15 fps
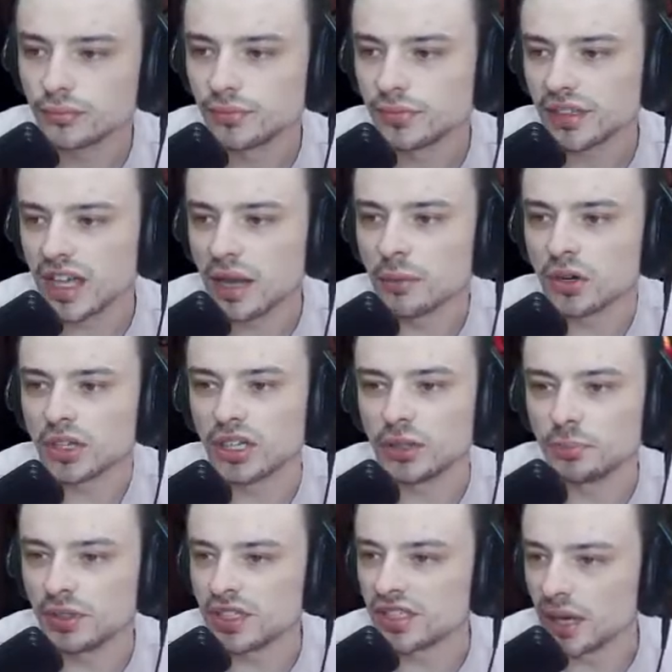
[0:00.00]
Gamer, can you
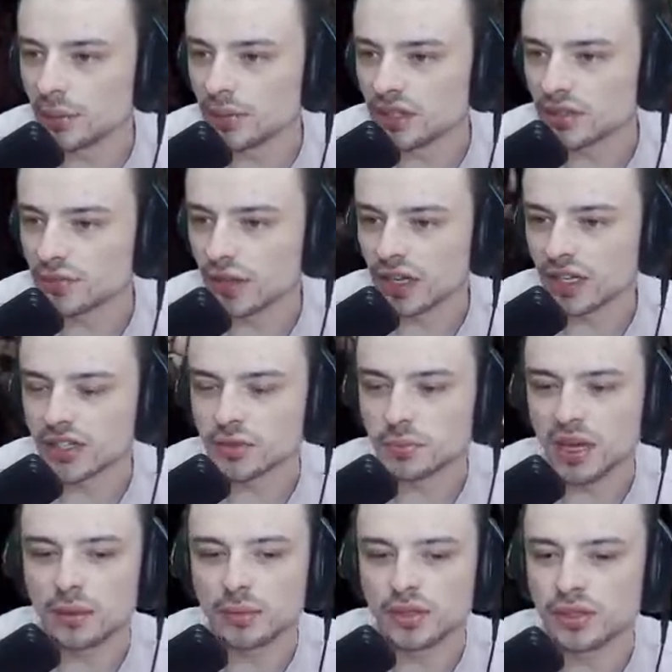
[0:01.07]
please stop with the fucking
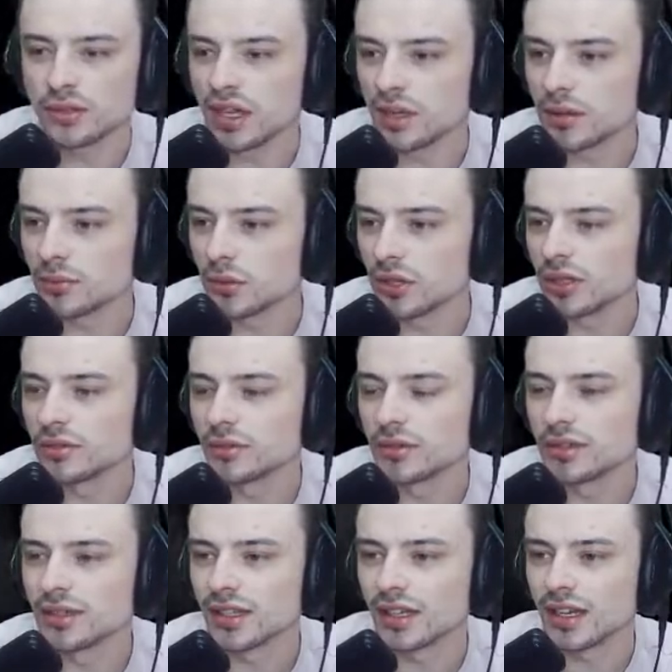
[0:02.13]
spam, dude? Damn, boy.
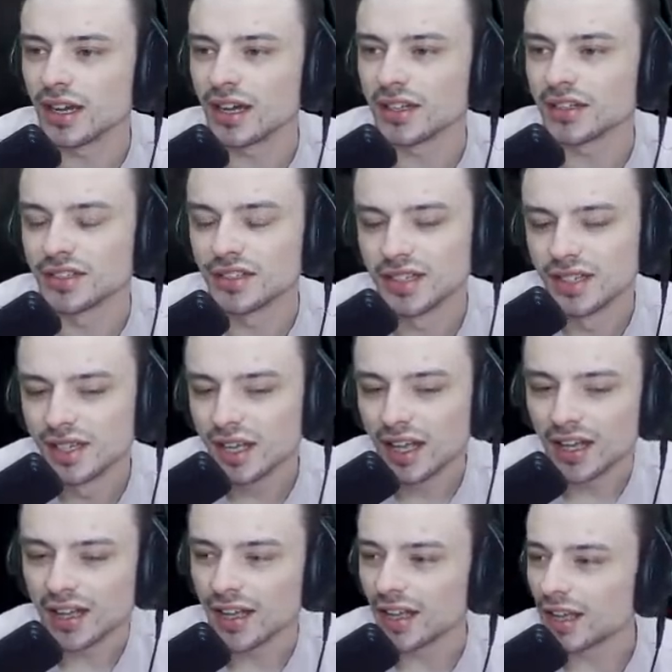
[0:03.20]
God.
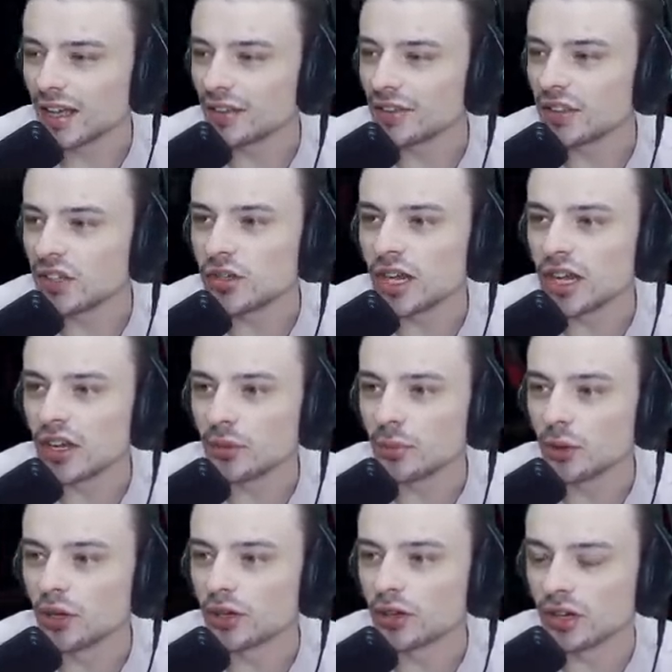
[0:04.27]
I, I, I think you got your
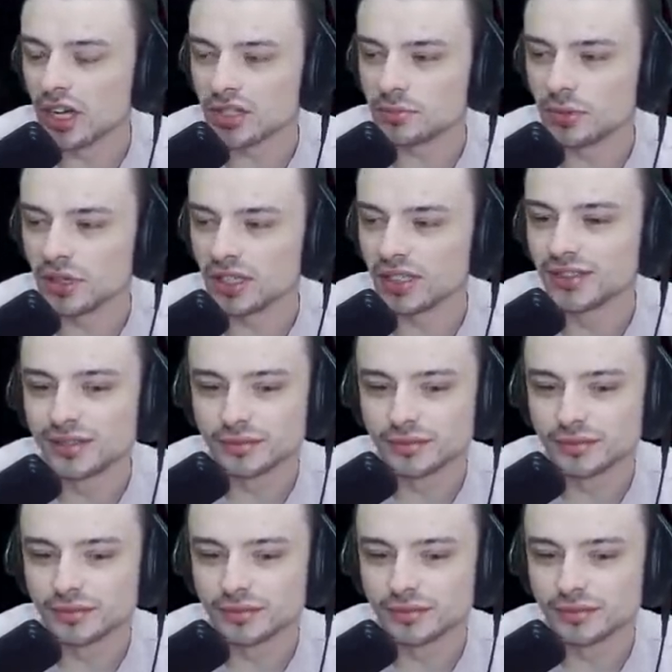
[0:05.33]
point across, buddy.